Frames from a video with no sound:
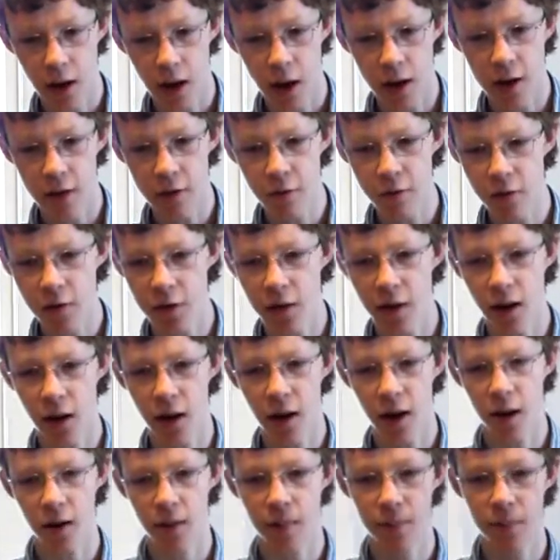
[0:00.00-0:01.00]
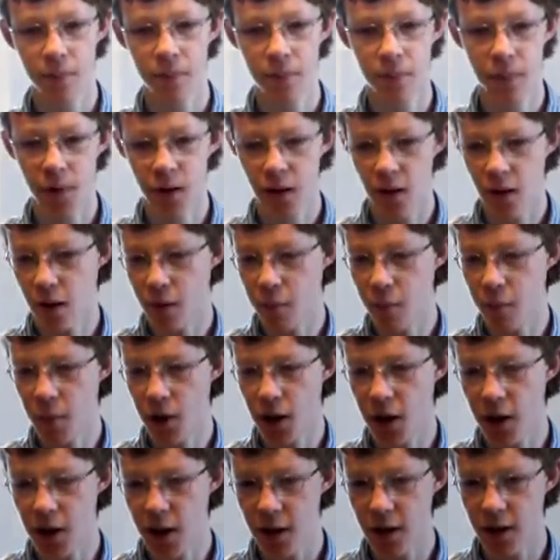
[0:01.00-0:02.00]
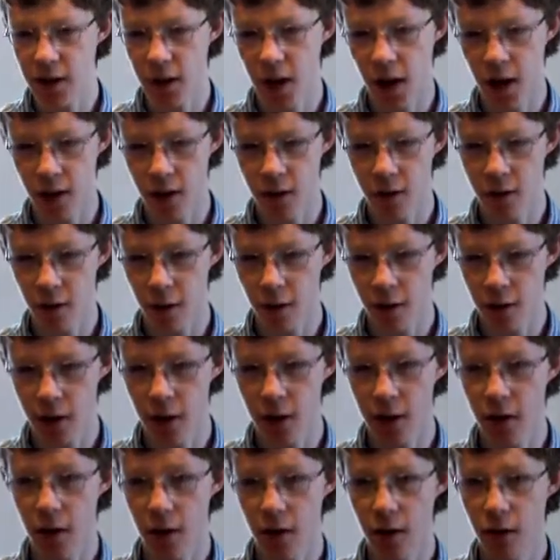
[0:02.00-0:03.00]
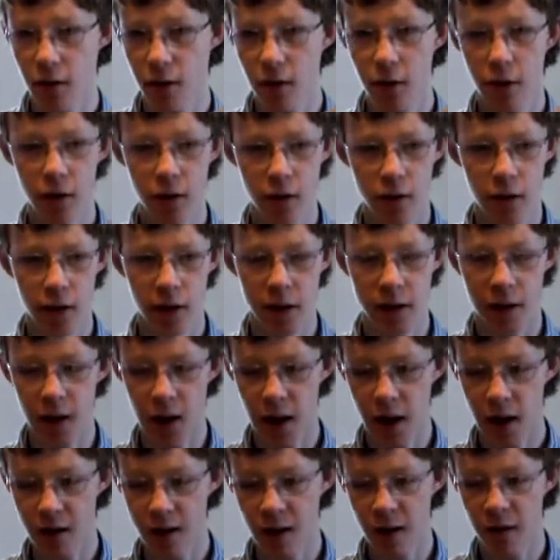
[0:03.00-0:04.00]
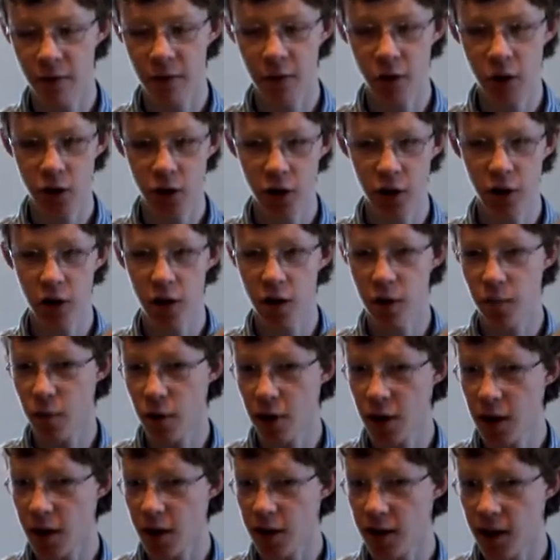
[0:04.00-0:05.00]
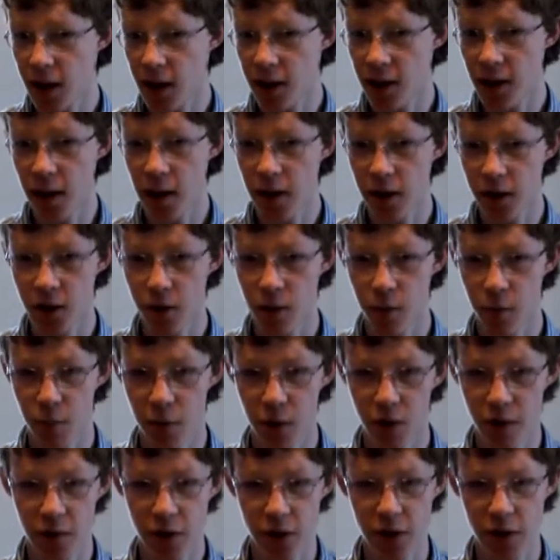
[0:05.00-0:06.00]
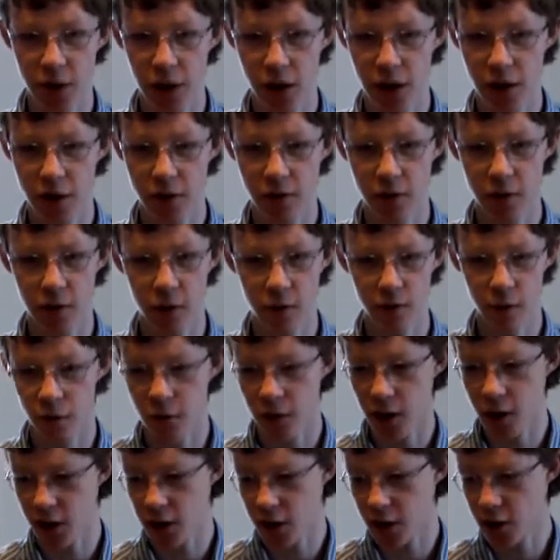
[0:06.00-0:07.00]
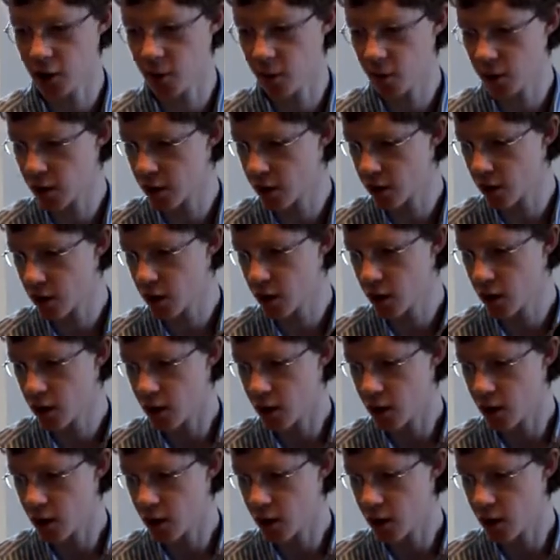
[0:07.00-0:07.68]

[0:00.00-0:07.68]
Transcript: I used a mini tech target, like a knockoff version. The spring inside that is the perfect size for the rotation spring.